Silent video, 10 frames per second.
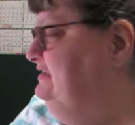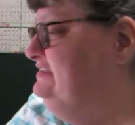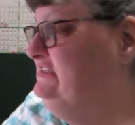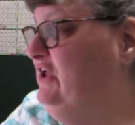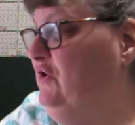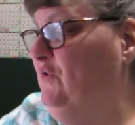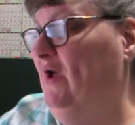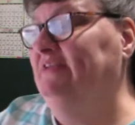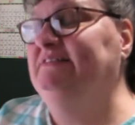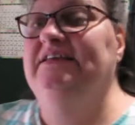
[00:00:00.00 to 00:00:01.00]
So
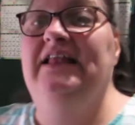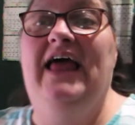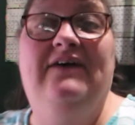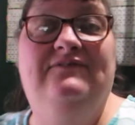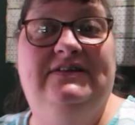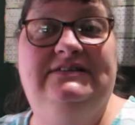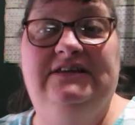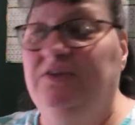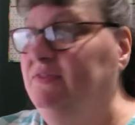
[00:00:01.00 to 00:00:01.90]
I did have physical